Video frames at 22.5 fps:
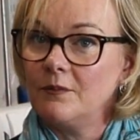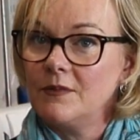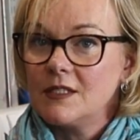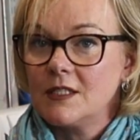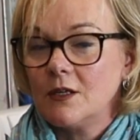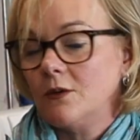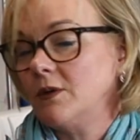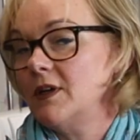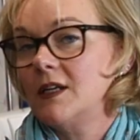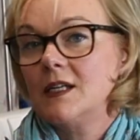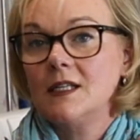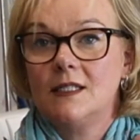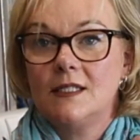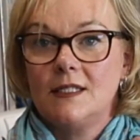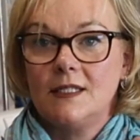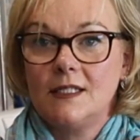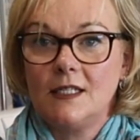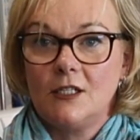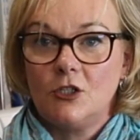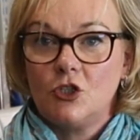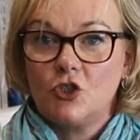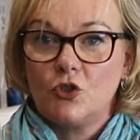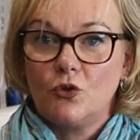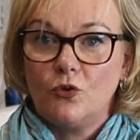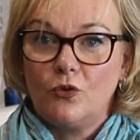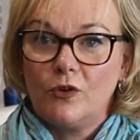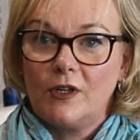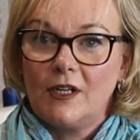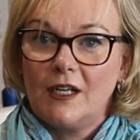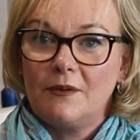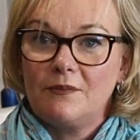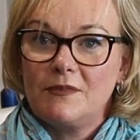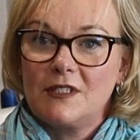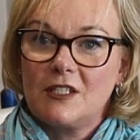so it can sit
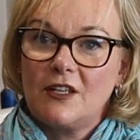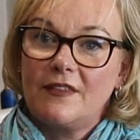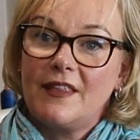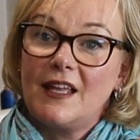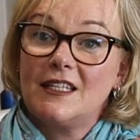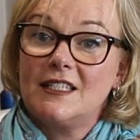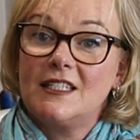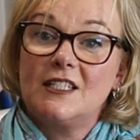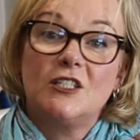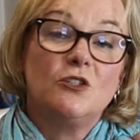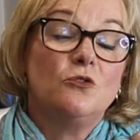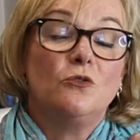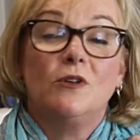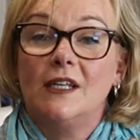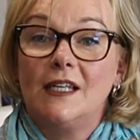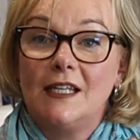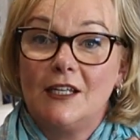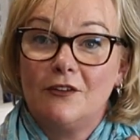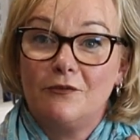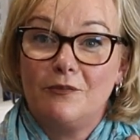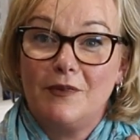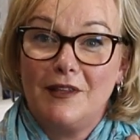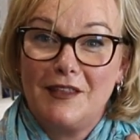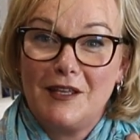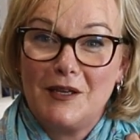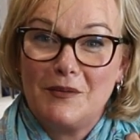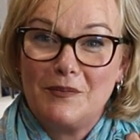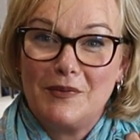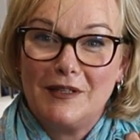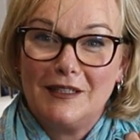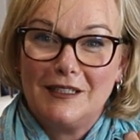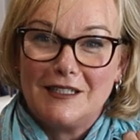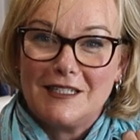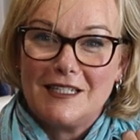shorter. So that's still going to give me the
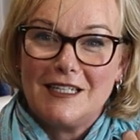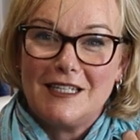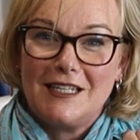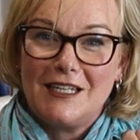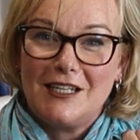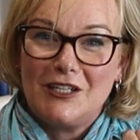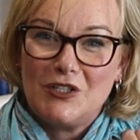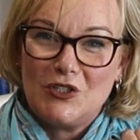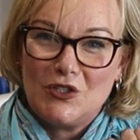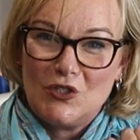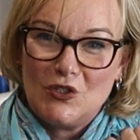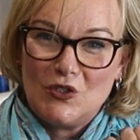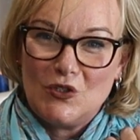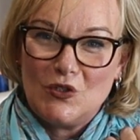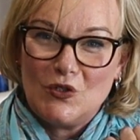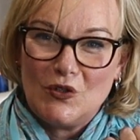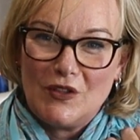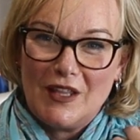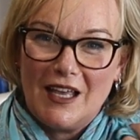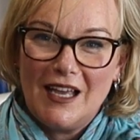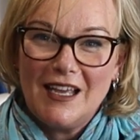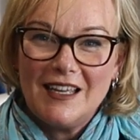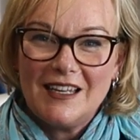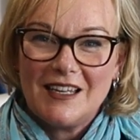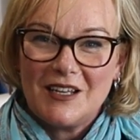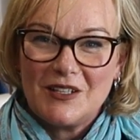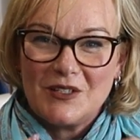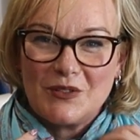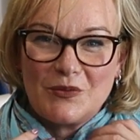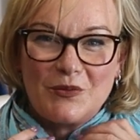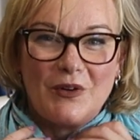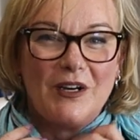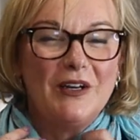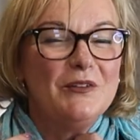ability to do that
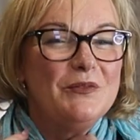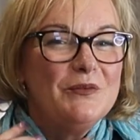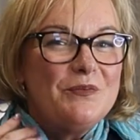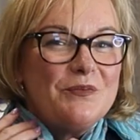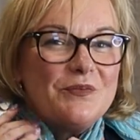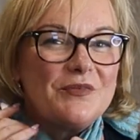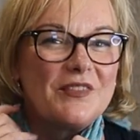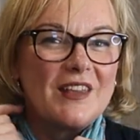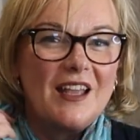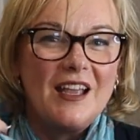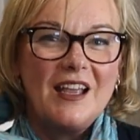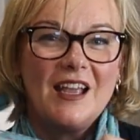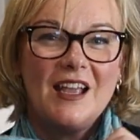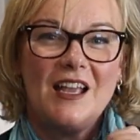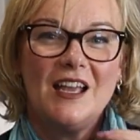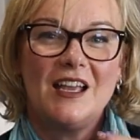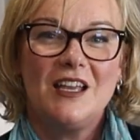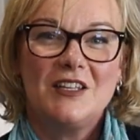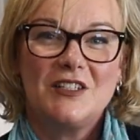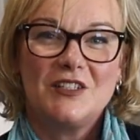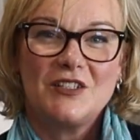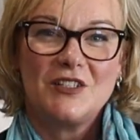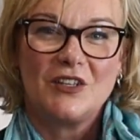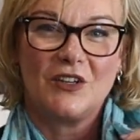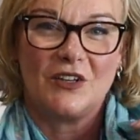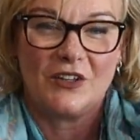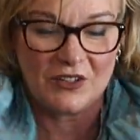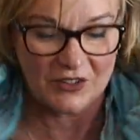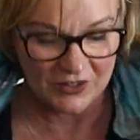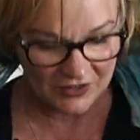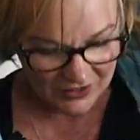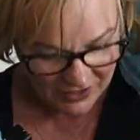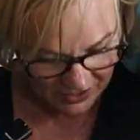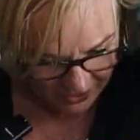as well.
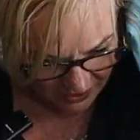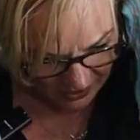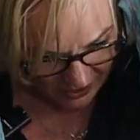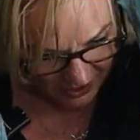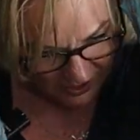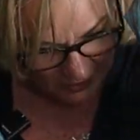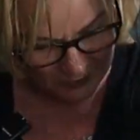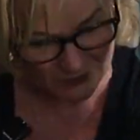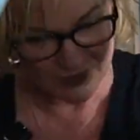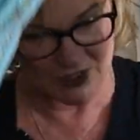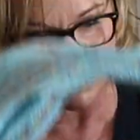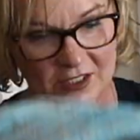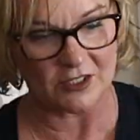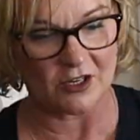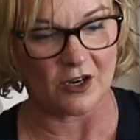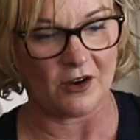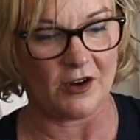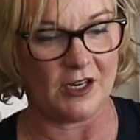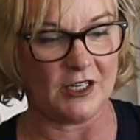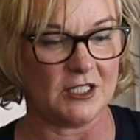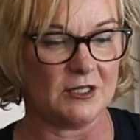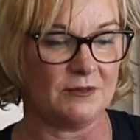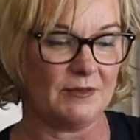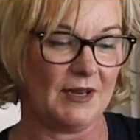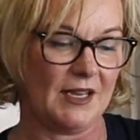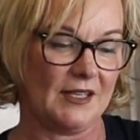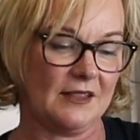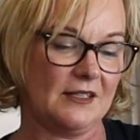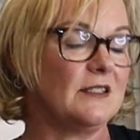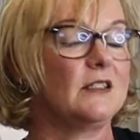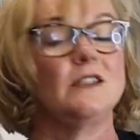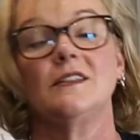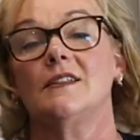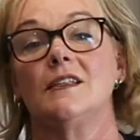So I'm just going to make
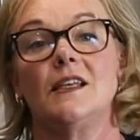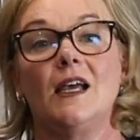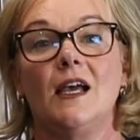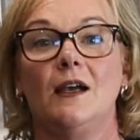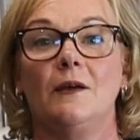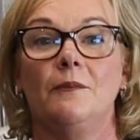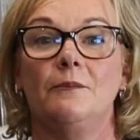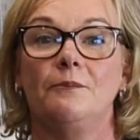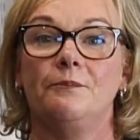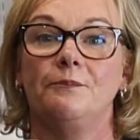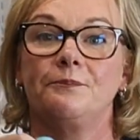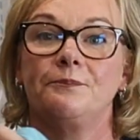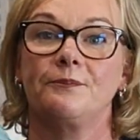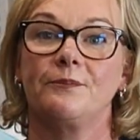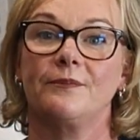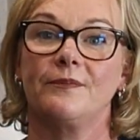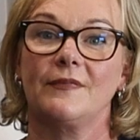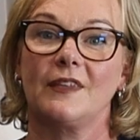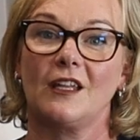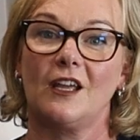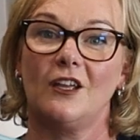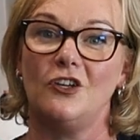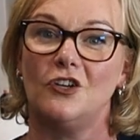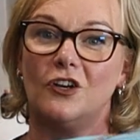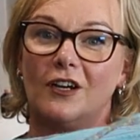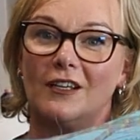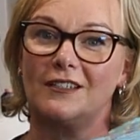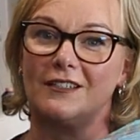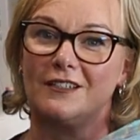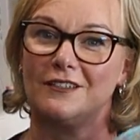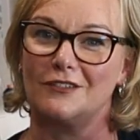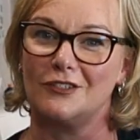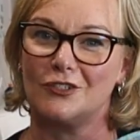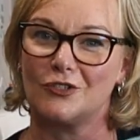this
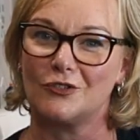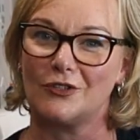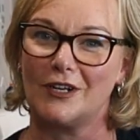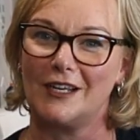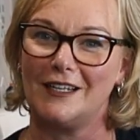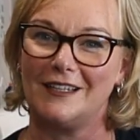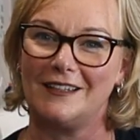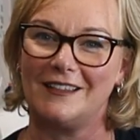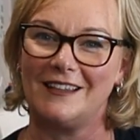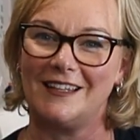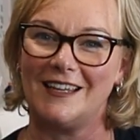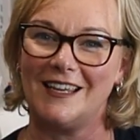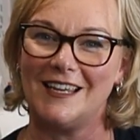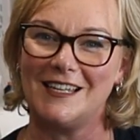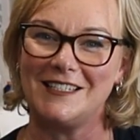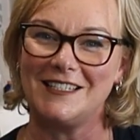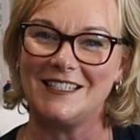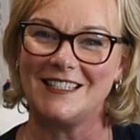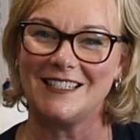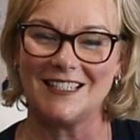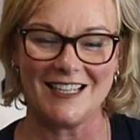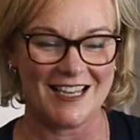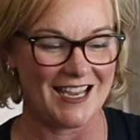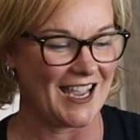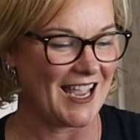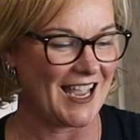nice and straight at the ends,